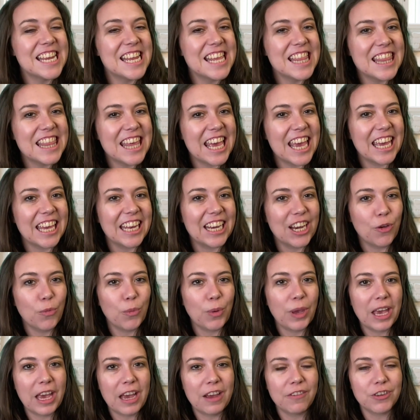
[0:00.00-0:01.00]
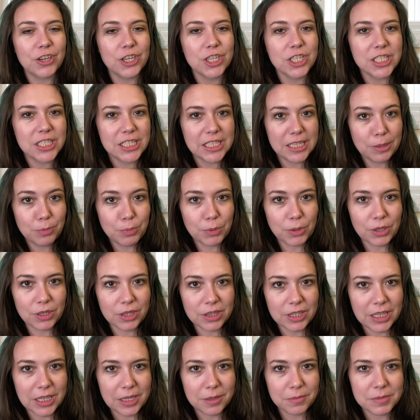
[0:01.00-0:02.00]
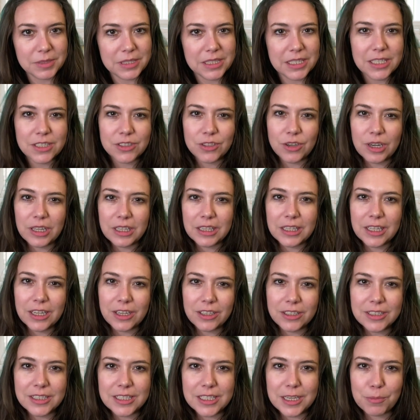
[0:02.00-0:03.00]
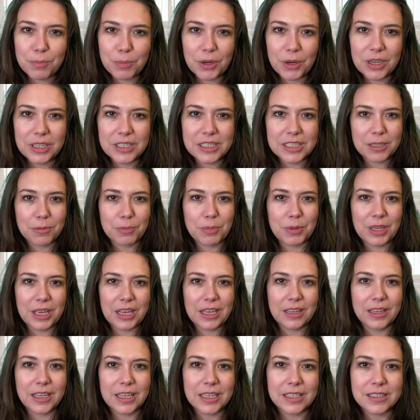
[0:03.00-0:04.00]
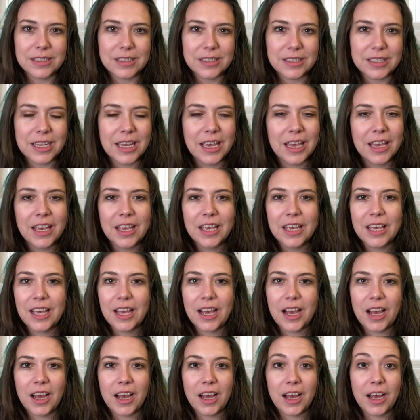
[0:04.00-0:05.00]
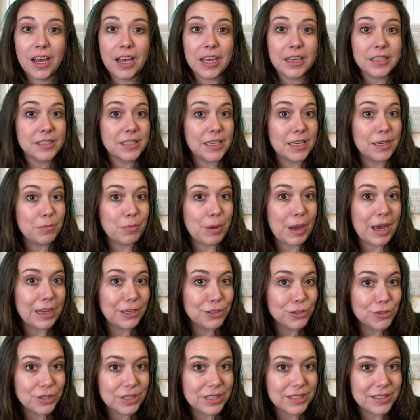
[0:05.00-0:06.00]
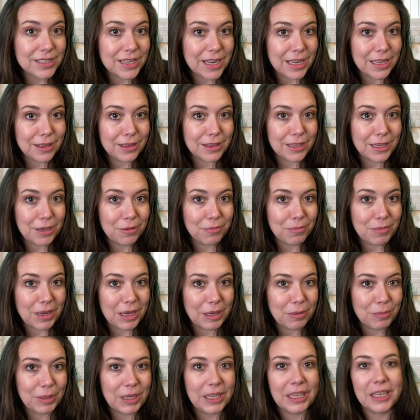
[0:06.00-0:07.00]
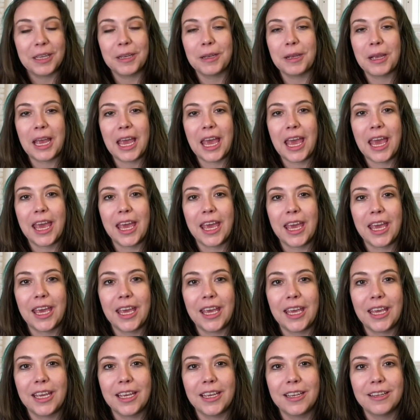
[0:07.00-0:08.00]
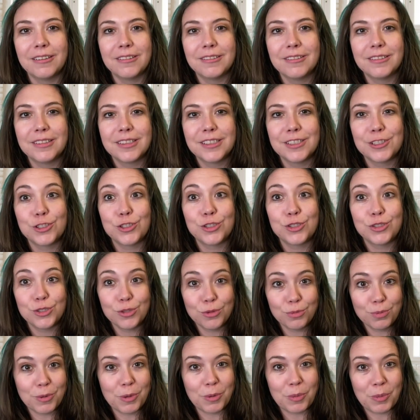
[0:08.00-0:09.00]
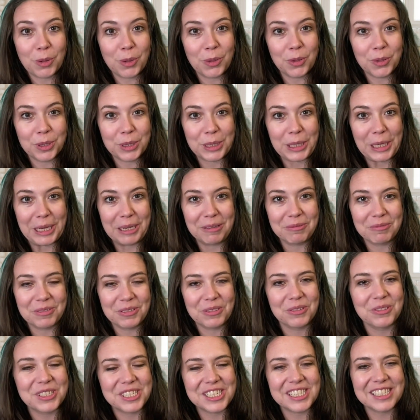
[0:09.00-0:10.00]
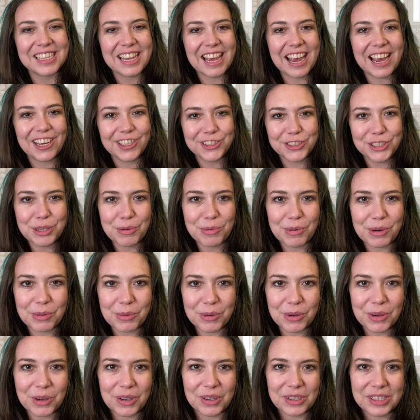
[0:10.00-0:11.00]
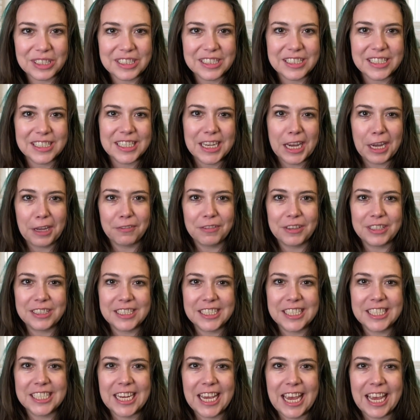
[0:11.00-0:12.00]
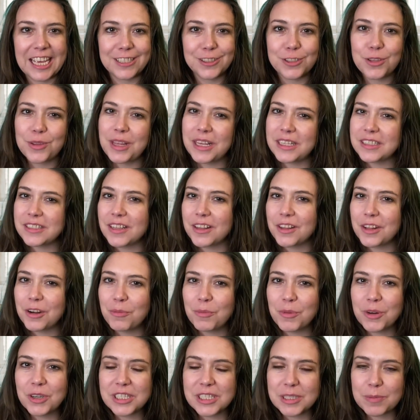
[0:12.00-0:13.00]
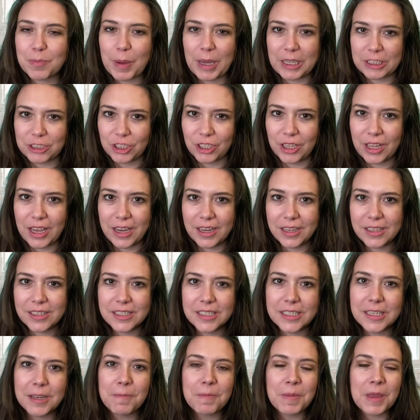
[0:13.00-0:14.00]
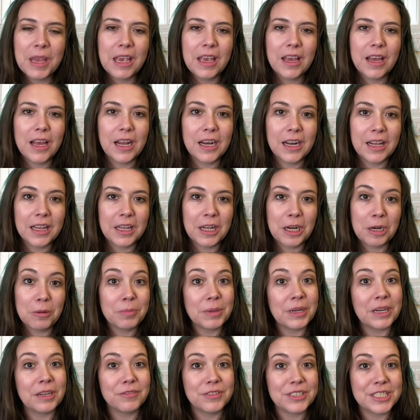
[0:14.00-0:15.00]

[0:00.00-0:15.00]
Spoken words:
Then we have our deeper themes. These are a little deeper into playlist. A St. Patrick's Day theme, maybe a Super Bowl theme, which is actually what we're going to dive into today. So that's a little more specialized and a little bit of a